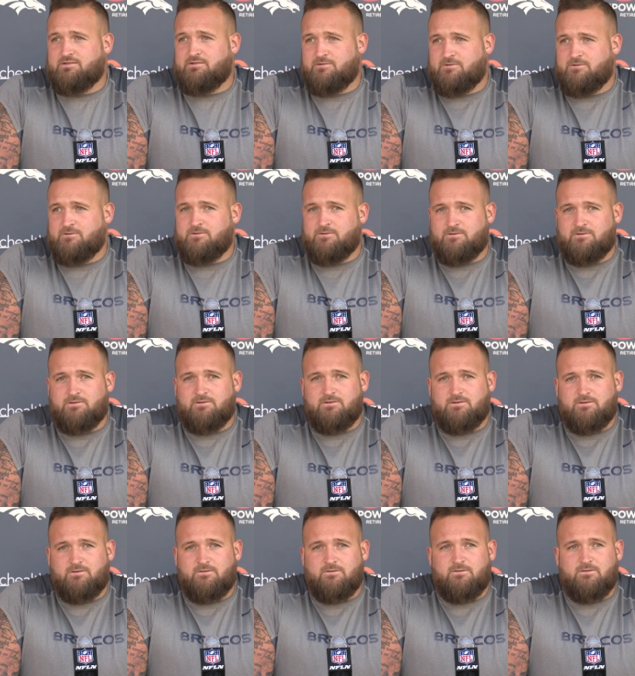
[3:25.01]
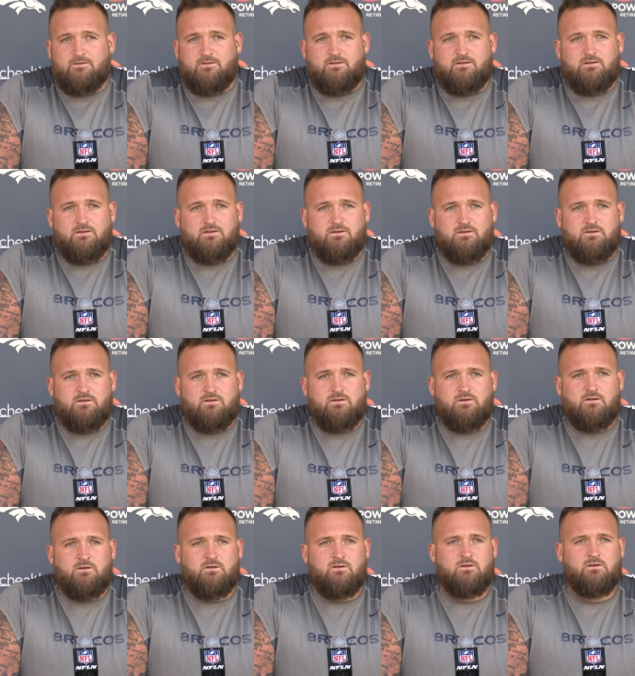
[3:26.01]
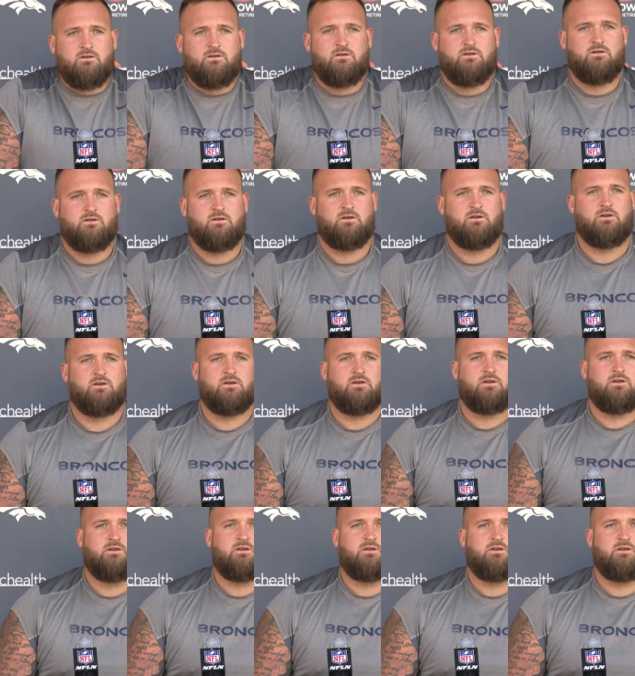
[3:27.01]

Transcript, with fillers: As somebody who grew up here, you know about obviously Broncos